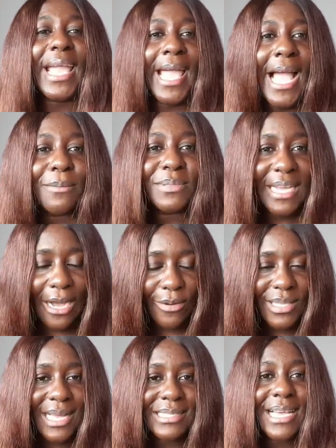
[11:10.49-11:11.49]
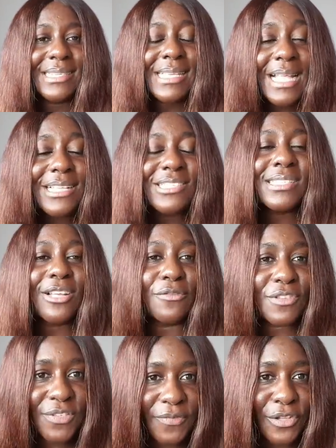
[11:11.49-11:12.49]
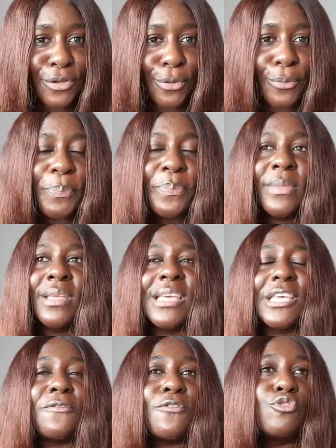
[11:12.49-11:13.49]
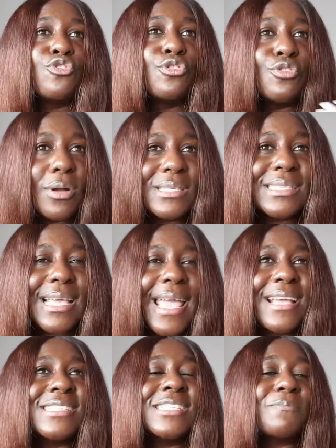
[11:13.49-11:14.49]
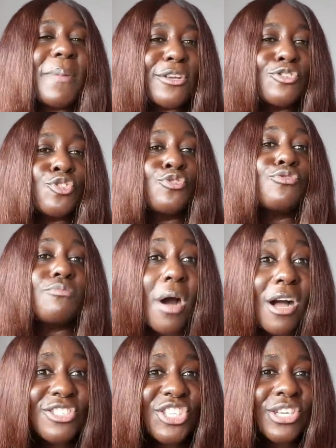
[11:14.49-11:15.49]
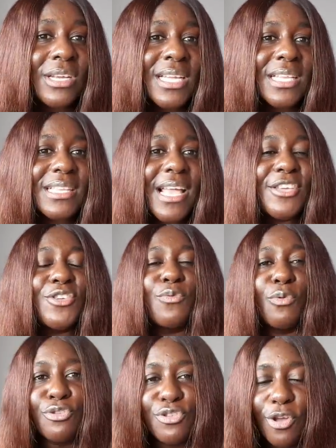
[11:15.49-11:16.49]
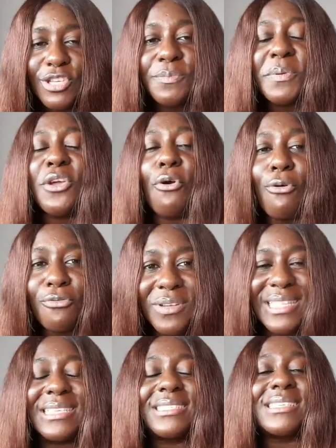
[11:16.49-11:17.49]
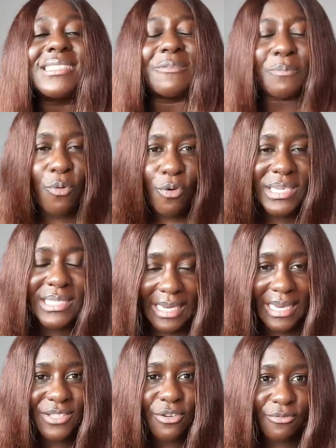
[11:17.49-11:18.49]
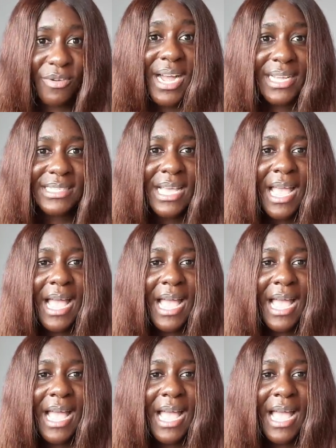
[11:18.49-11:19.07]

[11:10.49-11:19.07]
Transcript: Calm down. As I said at the start of this video, if you do not expect too much, then you will not be overly disappointed, all right?